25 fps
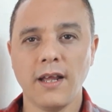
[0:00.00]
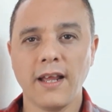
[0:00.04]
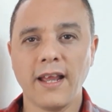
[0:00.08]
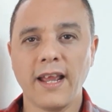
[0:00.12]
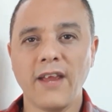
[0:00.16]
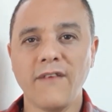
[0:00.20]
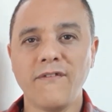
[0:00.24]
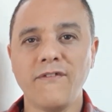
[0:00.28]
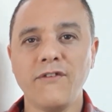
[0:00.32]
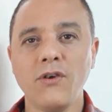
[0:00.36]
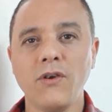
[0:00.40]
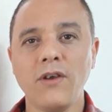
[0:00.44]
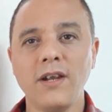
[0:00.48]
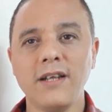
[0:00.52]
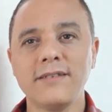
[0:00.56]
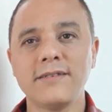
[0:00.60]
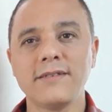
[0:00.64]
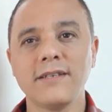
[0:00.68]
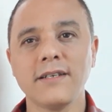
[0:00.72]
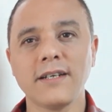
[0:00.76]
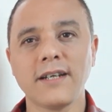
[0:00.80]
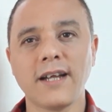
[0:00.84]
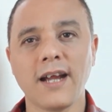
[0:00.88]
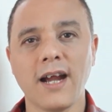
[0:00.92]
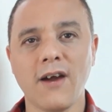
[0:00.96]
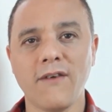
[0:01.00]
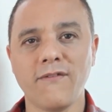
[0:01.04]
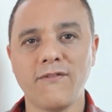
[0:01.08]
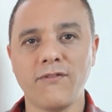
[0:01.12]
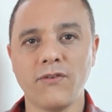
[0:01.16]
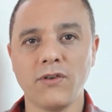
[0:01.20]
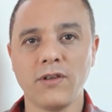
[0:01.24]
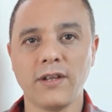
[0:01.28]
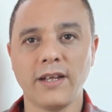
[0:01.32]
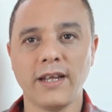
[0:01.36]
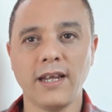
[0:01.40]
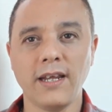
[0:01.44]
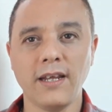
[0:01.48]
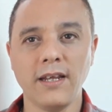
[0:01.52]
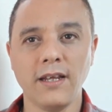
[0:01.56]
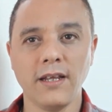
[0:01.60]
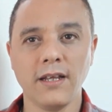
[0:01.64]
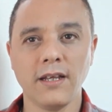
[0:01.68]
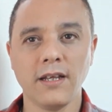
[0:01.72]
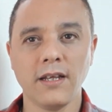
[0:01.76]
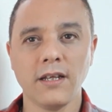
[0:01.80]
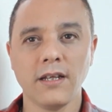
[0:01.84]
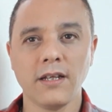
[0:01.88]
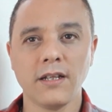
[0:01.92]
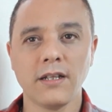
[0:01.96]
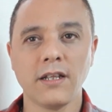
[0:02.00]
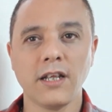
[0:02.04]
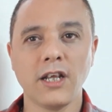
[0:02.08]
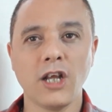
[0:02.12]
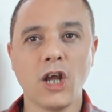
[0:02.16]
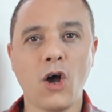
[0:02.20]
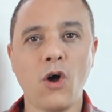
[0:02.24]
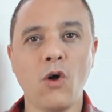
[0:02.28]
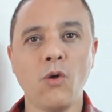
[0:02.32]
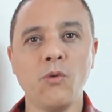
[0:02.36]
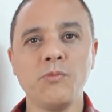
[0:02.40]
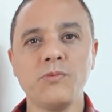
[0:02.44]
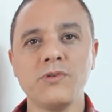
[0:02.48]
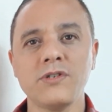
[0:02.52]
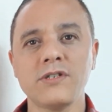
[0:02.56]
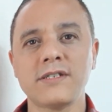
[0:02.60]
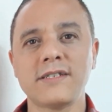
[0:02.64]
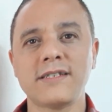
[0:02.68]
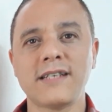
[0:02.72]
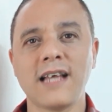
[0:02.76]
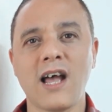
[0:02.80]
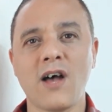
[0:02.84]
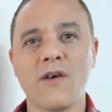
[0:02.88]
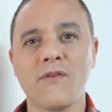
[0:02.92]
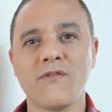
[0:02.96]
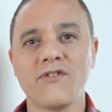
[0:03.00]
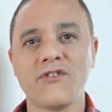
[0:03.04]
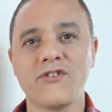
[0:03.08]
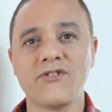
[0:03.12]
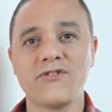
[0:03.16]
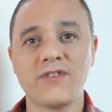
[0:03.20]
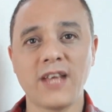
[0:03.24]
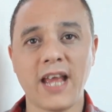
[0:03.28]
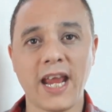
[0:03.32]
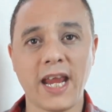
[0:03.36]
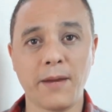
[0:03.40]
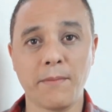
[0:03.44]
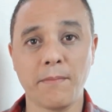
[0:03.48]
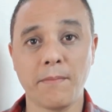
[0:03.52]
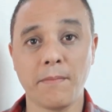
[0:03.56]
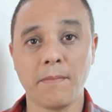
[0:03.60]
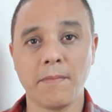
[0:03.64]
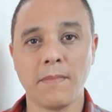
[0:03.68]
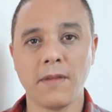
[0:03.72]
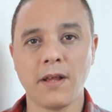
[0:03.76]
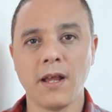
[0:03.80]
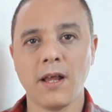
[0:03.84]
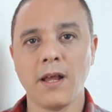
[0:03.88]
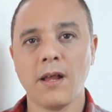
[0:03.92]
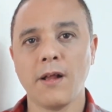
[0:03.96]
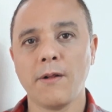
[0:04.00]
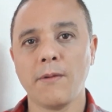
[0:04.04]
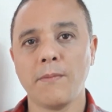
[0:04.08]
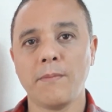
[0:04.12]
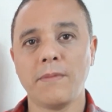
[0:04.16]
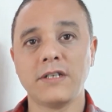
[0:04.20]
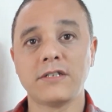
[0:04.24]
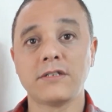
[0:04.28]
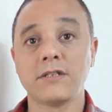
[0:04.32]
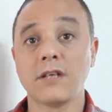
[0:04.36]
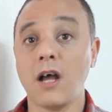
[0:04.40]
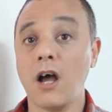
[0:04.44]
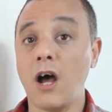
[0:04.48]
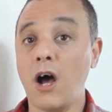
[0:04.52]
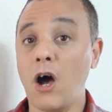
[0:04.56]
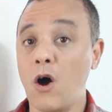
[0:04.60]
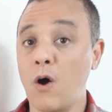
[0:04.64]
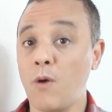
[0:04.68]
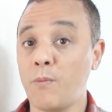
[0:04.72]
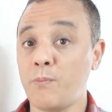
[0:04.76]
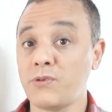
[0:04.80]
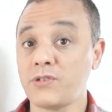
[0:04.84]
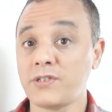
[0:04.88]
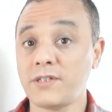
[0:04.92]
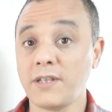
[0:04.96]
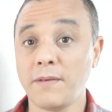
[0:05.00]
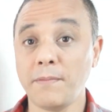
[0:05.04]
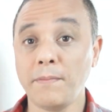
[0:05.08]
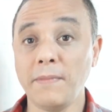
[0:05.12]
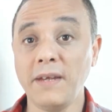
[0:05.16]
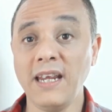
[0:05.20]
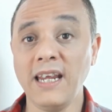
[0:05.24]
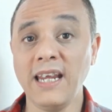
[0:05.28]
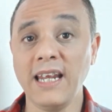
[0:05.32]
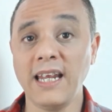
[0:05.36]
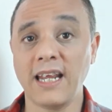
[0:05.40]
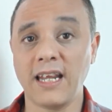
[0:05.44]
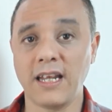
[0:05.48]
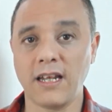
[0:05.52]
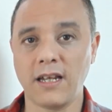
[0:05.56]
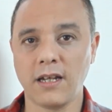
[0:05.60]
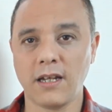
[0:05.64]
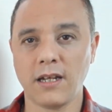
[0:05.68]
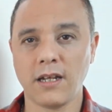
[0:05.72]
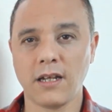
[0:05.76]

If you listen carefully, they almost sound the same, but opposite meaning.